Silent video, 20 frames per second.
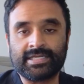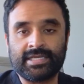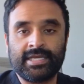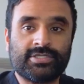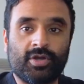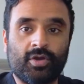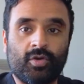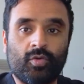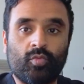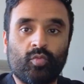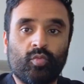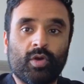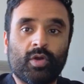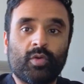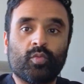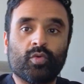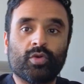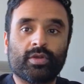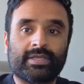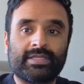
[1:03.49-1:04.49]
So one
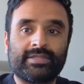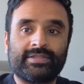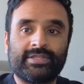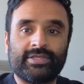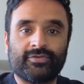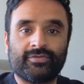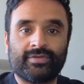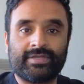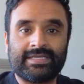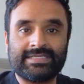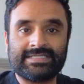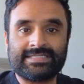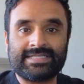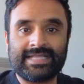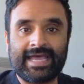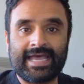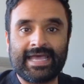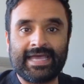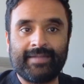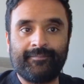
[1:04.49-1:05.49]
working theory is
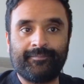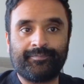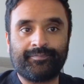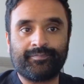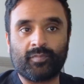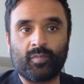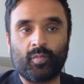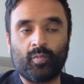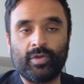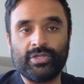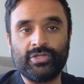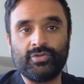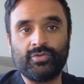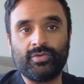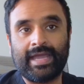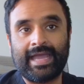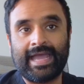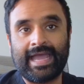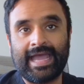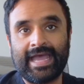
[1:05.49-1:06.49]
that when you
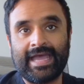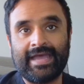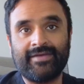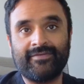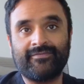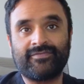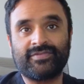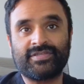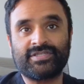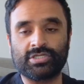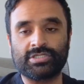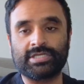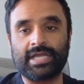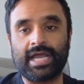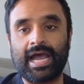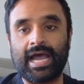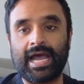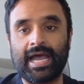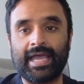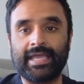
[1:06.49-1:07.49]
have such a
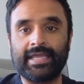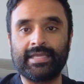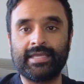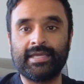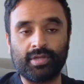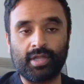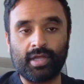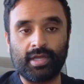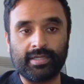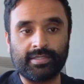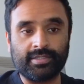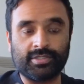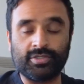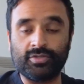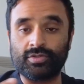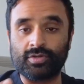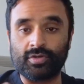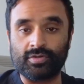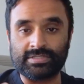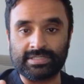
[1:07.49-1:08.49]
high blood
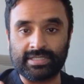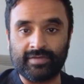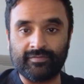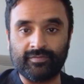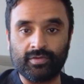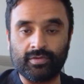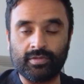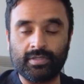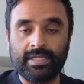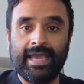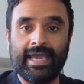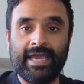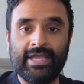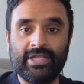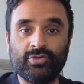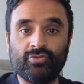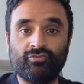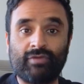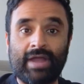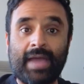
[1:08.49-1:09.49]
glucose level and
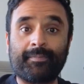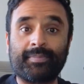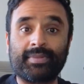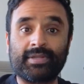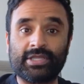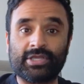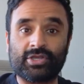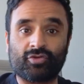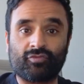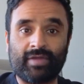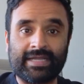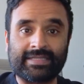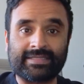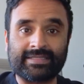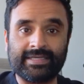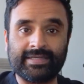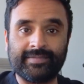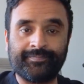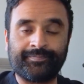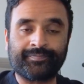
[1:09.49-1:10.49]
you rapidly correct
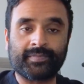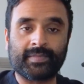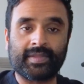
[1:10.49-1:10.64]
it,